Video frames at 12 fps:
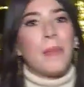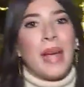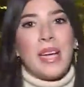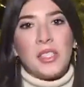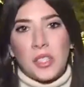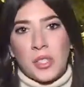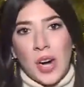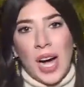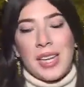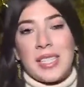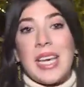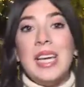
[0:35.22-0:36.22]
major
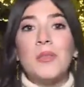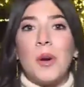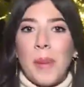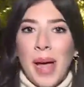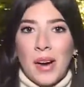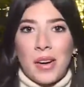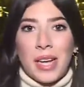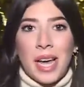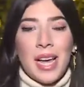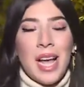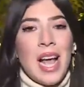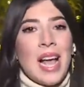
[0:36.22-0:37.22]
strides in repairing
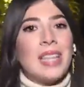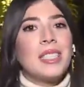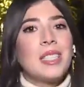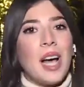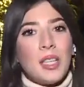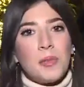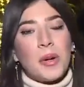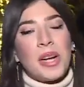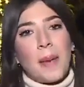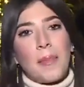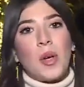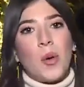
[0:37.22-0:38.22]
it, it does
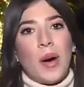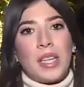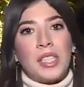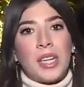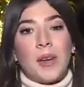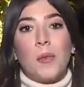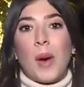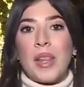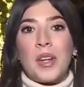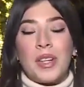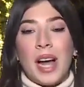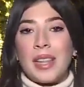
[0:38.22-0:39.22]
bring up the question of
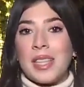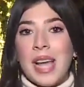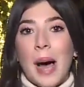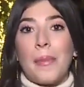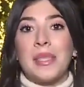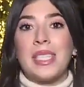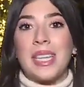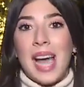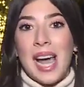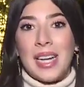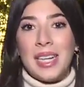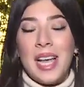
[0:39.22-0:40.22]
whether or not this happens
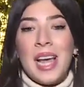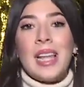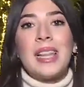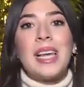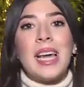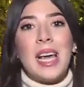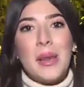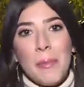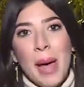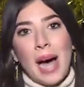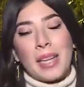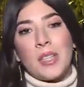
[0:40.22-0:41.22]
again, the
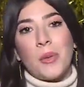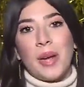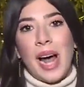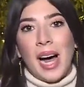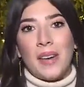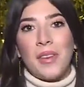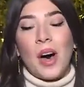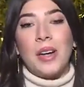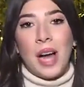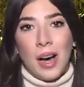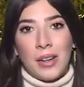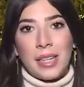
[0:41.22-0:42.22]
impact it would have
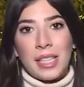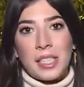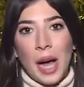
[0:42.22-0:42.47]
on holiday